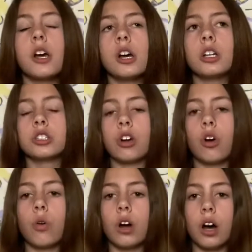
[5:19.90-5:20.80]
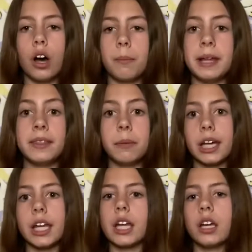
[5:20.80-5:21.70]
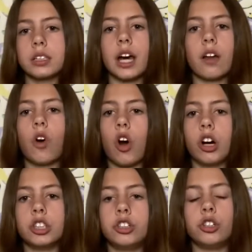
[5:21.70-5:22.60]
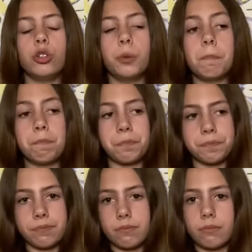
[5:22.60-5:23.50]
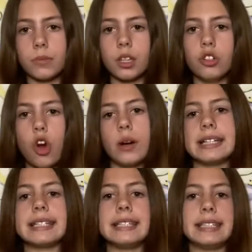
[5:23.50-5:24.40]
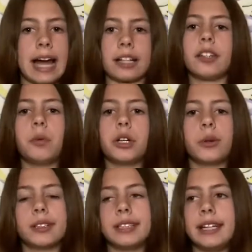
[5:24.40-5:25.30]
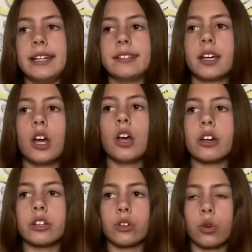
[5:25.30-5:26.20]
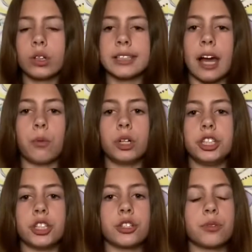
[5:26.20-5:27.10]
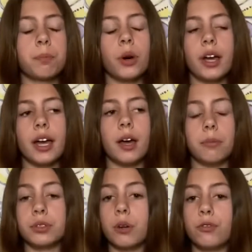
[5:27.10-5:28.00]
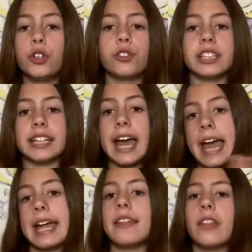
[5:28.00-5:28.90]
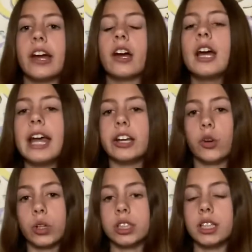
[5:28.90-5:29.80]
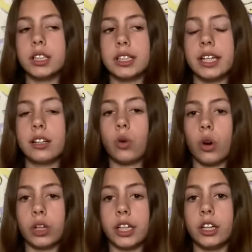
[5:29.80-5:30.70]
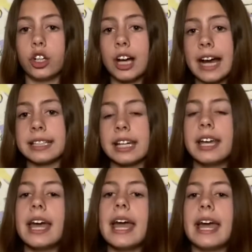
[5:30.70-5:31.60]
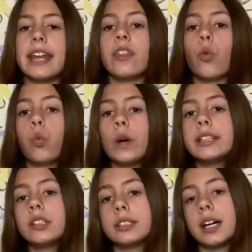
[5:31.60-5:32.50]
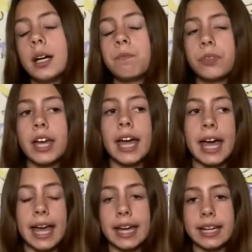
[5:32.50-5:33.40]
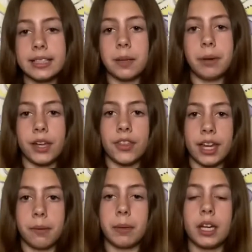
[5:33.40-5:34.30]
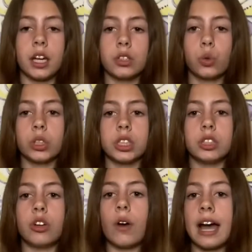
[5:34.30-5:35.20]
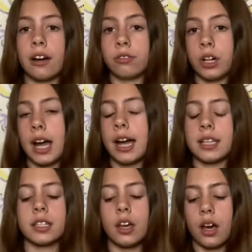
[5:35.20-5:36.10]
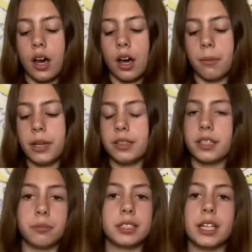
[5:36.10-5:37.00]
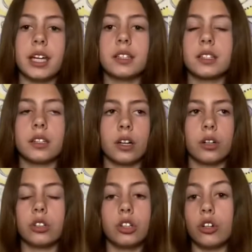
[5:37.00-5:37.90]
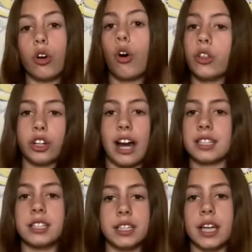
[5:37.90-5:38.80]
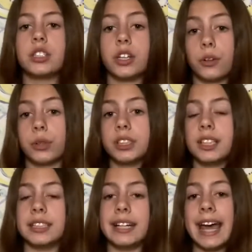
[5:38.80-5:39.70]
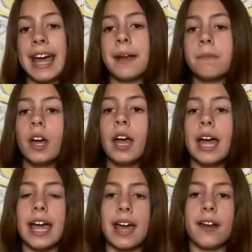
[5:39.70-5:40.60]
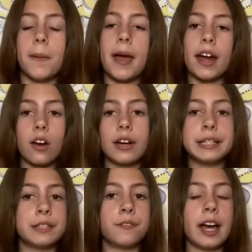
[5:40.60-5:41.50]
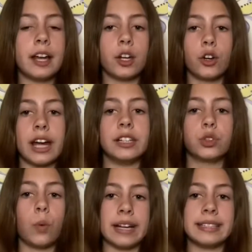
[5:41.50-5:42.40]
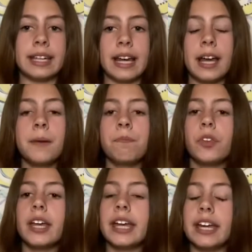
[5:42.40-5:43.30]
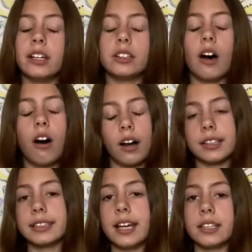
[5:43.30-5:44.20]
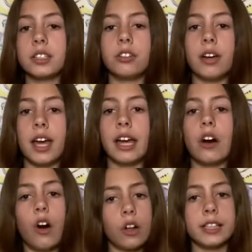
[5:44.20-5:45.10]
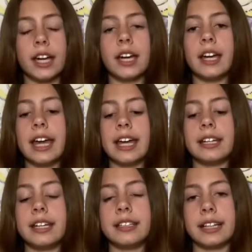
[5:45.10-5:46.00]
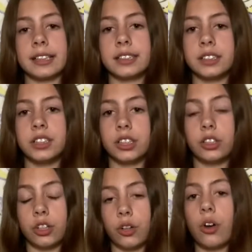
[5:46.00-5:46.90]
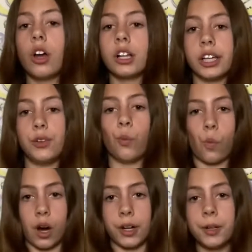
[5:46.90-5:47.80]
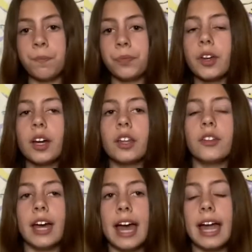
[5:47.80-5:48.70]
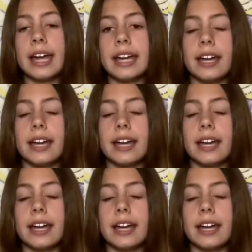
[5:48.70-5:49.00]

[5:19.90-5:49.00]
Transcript: So in the beginning, it is kind of hard to know exactly what your horse needs. Your horse, I would just put a few flakes of hay in there, and your horse does need quality to grass. And in the winter time, hay is a big thing because horses don't have grass. In some states, all the grass is dead, so your horse does need hay. And Arrow is fed grain twice a day. He has access to hay all day, and he has access to good, clean water. The hay,